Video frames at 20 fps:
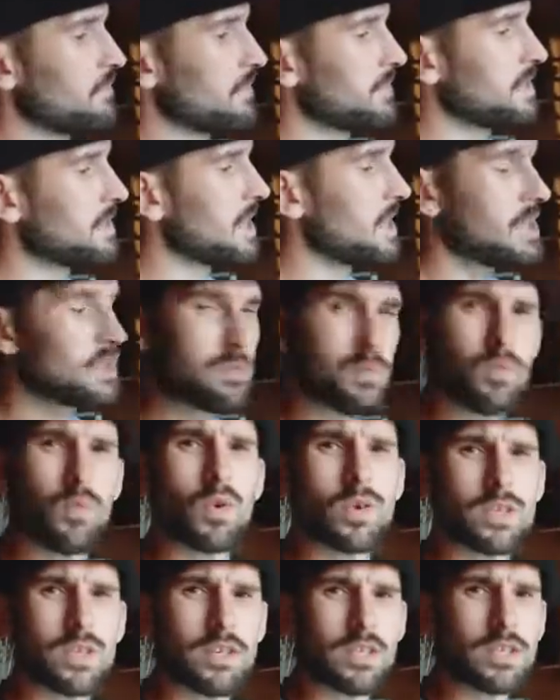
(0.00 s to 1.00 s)
take
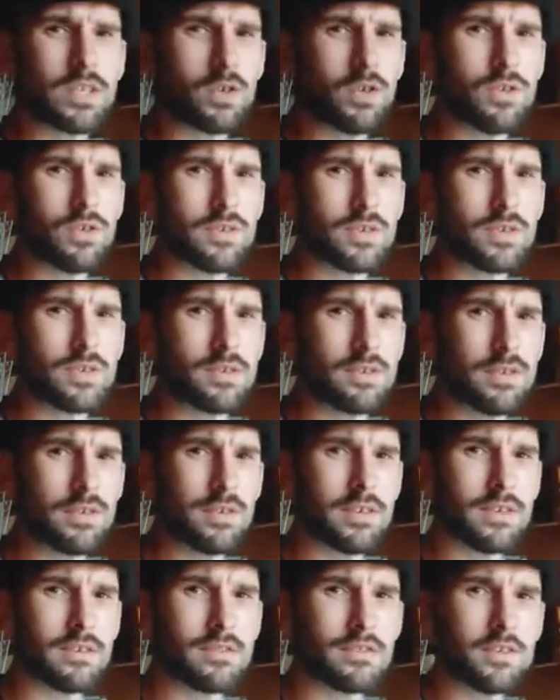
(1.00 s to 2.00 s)
what I could
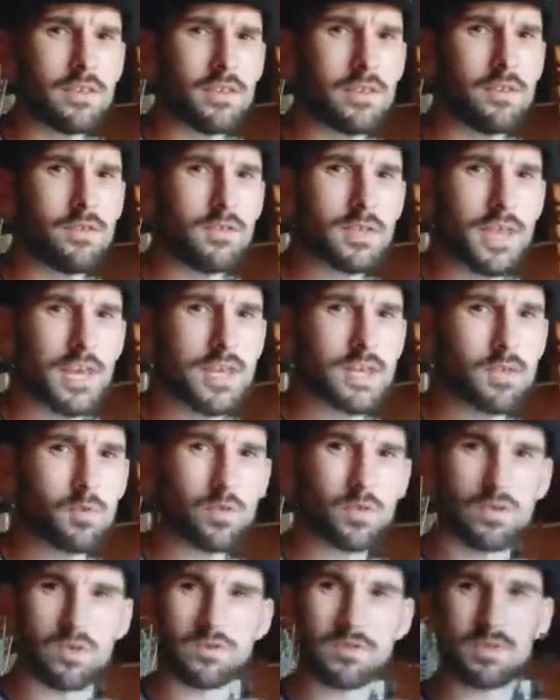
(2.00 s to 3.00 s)
and use that as a
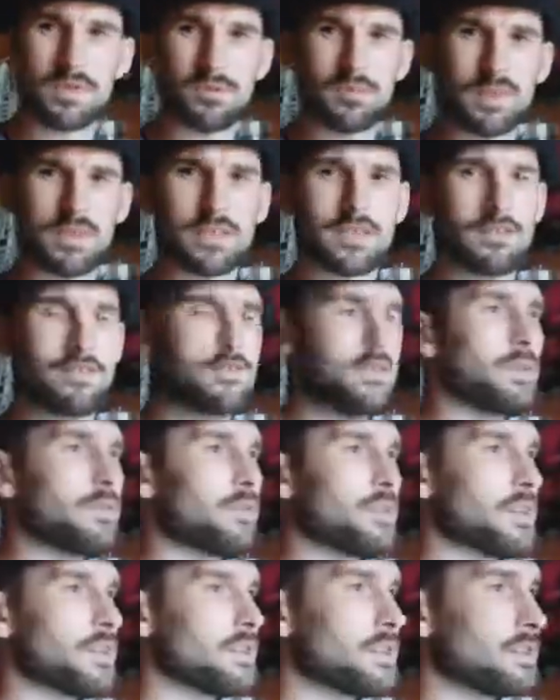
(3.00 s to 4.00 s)
wand, because I feel
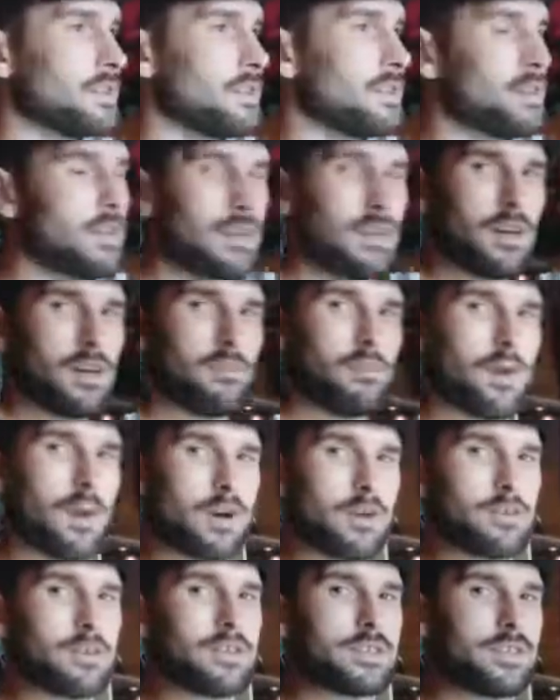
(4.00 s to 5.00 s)
that a
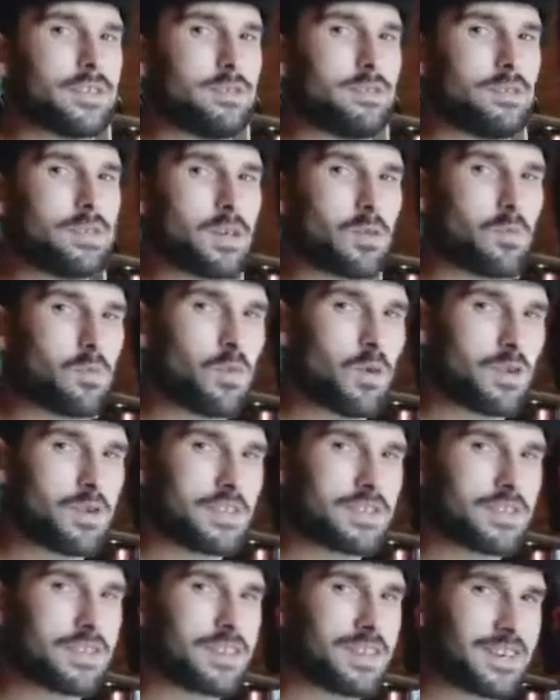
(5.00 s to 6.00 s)
pirate using a
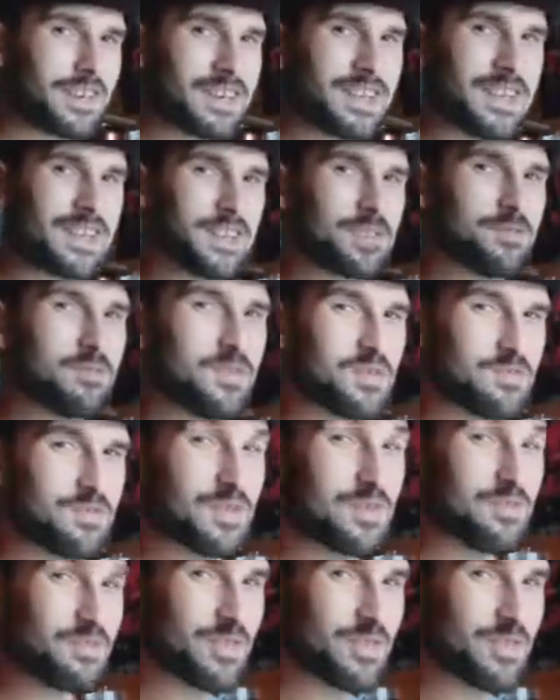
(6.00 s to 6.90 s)
wand like this would be